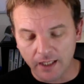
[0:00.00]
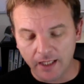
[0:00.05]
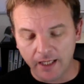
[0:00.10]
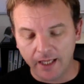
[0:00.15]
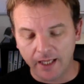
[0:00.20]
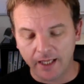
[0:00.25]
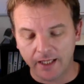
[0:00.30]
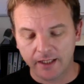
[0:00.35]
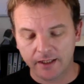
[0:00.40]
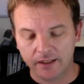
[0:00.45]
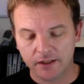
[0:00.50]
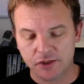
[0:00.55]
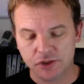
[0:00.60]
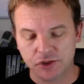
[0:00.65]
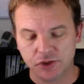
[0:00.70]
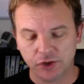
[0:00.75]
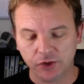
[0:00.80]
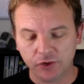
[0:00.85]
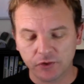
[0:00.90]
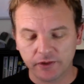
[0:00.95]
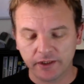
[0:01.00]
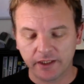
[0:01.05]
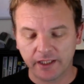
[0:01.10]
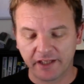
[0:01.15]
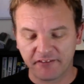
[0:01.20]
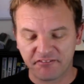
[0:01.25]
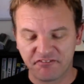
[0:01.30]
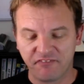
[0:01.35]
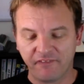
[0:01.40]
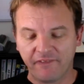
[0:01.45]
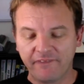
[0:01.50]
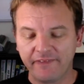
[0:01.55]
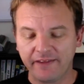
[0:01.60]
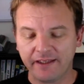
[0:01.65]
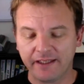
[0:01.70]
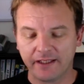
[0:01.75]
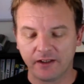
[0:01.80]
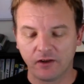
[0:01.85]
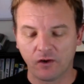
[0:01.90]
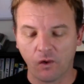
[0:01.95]
And surely a feeling
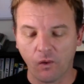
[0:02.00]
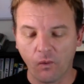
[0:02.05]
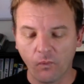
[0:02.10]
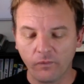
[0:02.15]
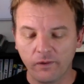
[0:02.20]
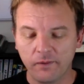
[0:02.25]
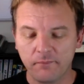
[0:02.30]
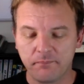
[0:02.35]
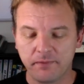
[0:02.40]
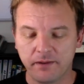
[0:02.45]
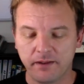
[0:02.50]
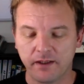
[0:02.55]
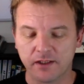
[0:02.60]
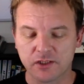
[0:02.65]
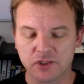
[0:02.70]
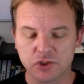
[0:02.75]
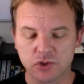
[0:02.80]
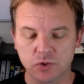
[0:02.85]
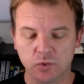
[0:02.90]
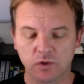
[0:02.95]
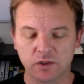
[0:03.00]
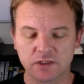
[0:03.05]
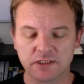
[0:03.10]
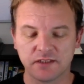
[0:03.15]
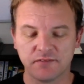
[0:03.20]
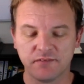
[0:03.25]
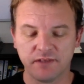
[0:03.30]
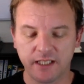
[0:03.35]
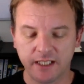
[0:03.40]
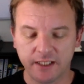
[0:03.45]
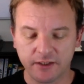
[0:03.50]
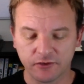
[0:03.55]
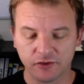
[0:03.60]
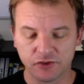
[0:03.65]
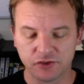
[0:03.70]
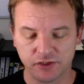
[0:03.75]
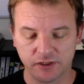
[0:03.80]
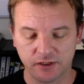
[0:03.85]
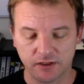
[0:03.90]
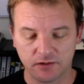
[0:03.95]
can only be a source of
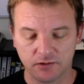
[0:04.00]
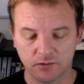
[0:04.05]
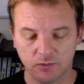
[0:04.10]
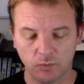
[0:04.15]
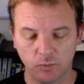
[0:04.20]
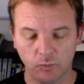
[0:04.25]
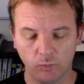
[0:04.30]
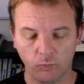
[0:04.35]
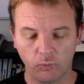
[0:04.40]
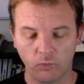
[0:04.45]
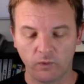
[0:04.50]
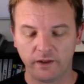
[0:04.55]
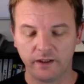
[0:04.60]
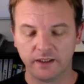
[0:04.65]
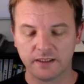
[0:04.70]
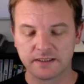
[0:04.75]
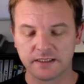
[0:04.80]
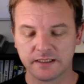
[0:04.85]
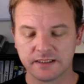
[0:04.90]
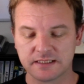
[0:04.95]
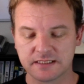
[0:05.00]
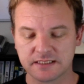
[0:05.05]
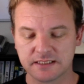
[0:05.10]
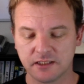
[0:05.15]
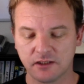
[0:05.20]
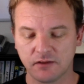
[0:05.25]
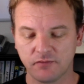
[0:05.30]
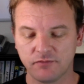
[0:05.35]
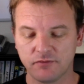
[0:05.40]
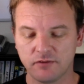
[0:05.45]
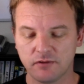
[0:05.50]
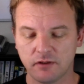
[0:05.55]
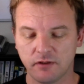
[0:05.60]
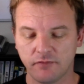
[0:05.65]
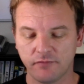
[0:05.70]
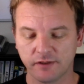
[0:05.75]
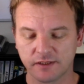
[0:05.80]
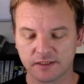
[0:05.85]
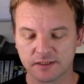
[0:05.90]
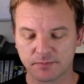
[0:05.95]
energy when it's itself
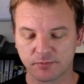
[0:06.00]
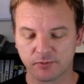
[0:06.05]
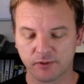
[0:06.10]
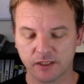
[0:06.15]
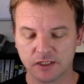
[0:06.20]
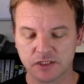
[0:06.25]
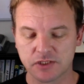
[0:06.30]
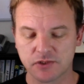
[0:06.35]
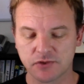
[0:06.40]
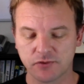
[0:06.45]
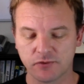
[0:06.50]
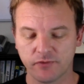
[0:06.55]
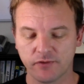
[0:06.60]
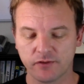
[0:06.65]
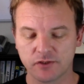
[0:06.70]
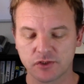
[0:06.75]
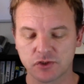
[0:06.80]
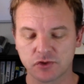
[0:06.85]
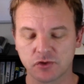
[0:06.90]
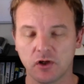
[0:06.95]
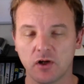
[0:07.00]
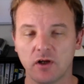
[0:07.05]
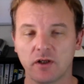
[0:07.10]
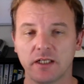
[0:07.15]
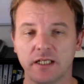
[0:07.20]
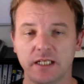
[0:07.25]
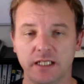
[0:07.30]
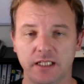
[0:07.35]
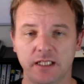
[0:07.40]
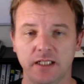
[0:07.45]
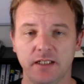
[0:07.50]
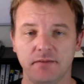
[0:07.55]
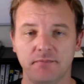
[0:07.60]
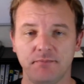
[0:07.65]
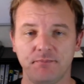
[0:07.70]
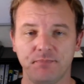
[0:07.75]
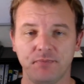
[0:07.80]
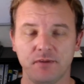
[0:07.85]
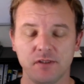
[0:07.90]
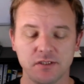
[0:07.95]
expressed through the strong need.
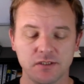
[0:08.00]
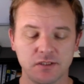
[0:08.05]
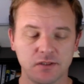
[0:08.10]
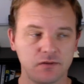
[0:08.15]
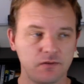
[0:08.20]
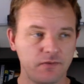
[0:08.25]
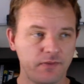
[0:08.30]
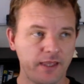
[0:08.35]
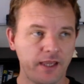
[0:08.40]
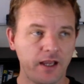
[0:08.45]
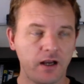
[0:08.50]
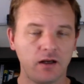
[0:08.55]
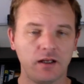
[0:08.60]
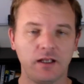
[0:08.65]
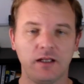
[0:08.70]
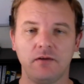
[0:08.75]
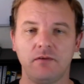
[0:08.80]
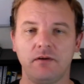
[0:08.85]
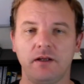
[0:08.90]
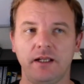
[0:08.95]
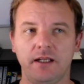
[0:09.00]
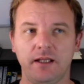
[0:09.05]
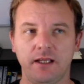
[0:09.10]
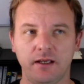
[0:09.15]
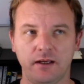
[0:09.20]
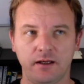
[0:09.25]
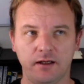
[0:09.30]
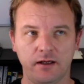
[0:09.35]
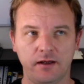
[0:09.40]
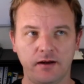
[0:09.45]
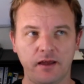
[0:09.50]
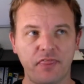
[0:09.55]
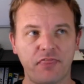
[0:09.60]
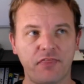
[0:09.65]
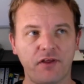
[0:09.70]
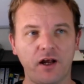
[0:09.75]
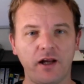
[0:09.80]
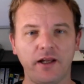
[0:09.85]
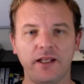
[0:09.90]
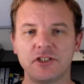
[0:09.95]
So a
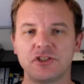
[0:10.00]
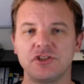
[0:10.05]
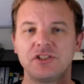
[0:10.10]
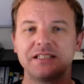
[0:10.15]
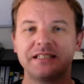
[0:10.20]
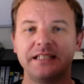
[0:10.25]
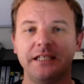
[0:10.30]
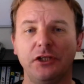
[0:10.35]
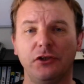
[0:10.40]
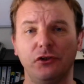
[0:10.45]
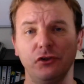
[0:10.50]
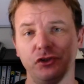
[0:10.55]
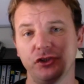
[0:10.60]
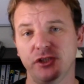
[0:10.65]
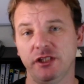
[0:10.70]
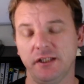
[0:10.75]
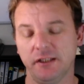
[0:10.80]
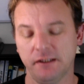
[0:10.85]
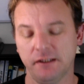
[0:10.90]
thought is just energy.